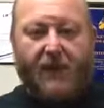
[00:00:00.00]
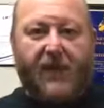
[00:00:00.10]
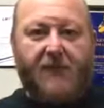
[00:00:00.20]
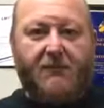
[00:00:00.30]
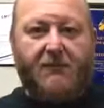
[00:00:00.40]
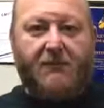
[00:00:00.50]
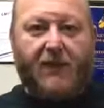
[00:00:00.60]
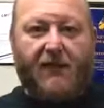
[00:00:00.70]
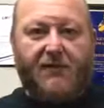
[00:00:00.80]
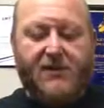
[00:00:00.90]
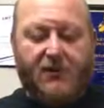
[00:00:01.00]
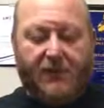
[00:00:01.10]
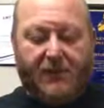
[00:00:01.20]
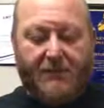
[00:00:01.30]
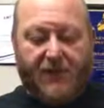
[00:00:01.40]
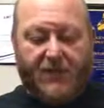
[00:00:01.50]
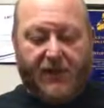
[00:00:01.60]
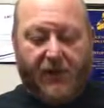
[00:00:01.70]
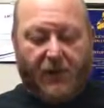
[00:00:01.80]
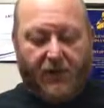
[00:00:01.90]
gave us the old
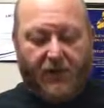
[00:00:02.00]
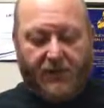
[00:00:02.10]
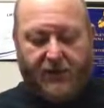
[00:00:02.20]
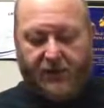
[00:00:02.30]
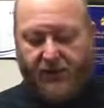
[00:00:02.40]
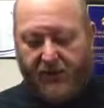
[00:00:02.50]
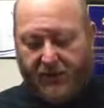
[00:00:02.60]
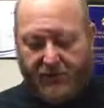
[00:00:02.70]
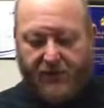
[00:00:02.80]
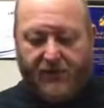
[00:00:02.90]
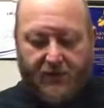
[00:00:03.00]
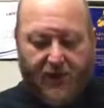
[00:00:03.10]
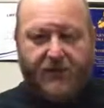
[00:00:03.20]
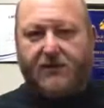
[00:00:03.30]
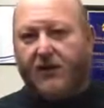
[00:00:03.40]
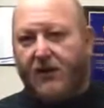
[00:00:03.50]
M16A1s, and then these went to the next